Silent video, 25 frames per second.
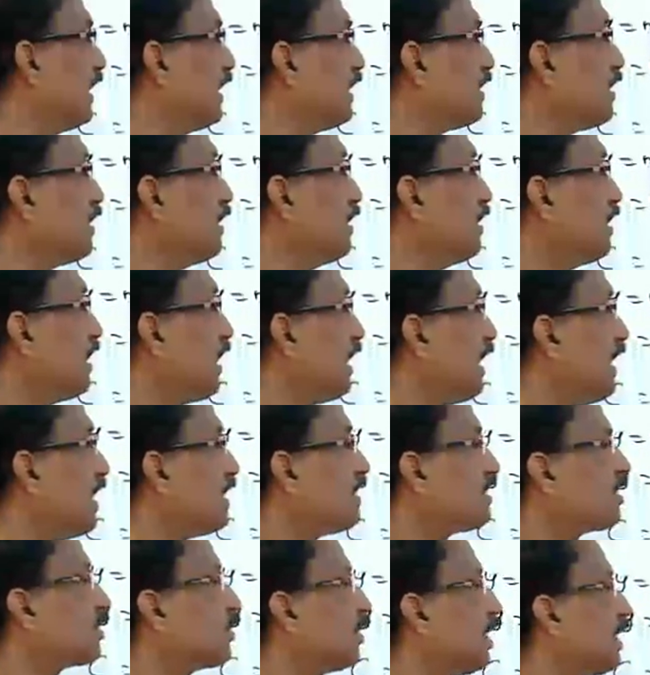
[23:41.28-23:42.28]
a square
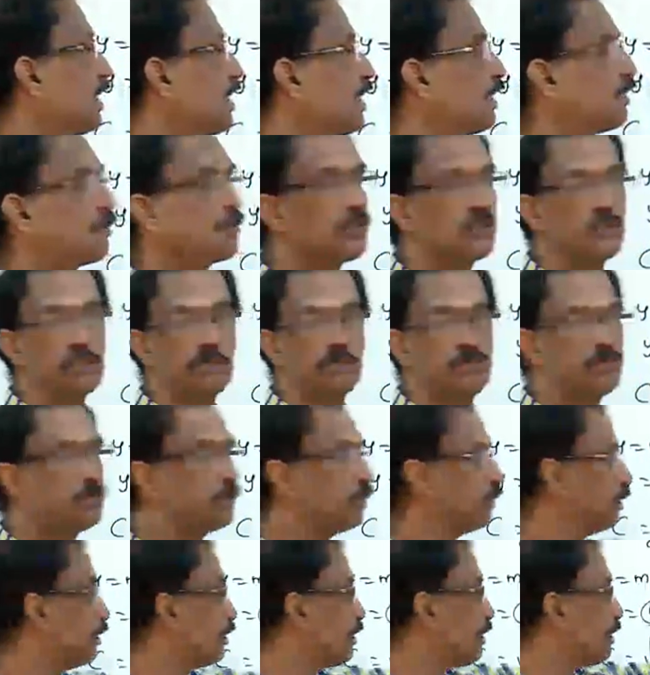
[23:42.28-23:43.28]
equal to 4,
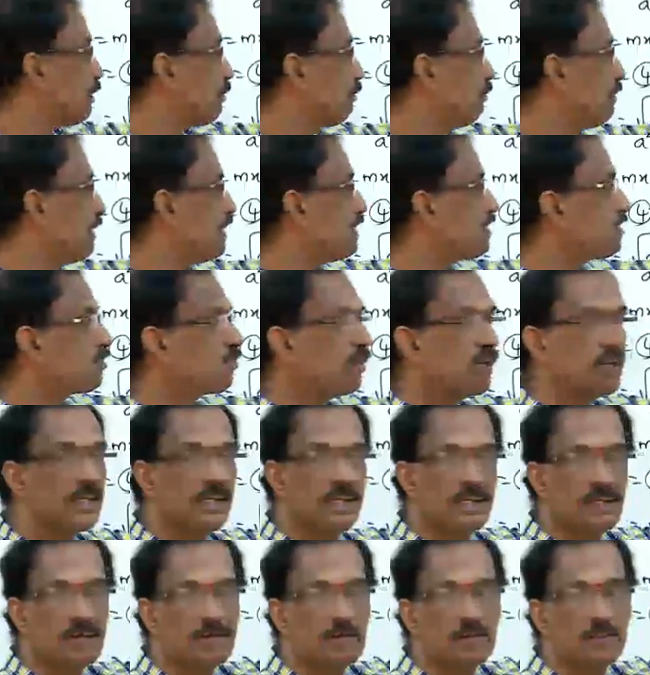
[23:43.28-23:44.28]
b square equal
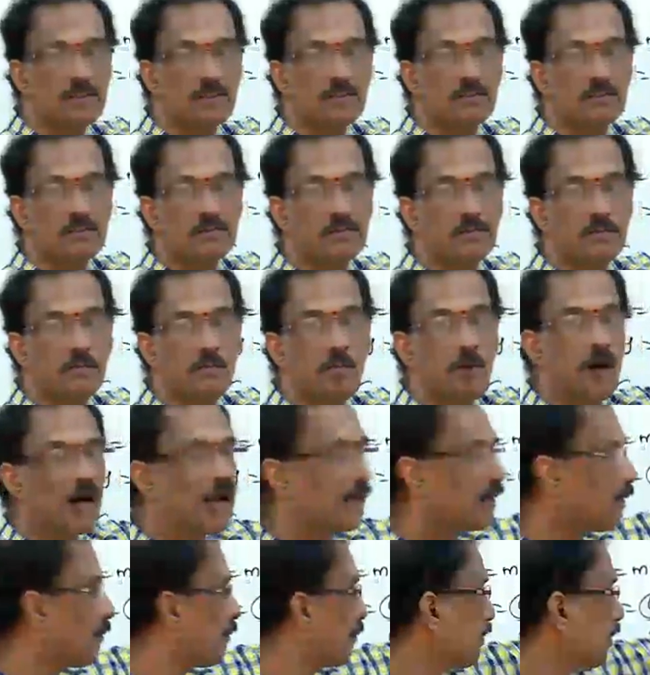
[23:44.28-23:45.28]
to 1.
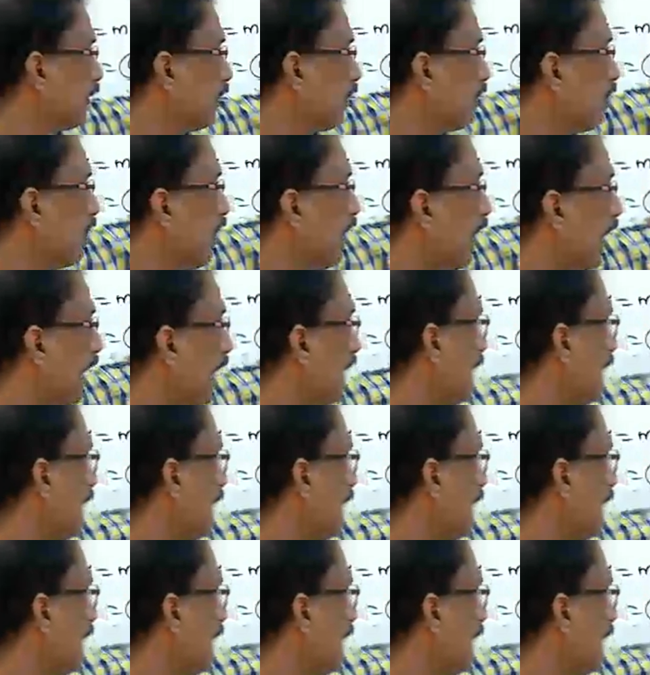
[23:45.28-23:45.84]
And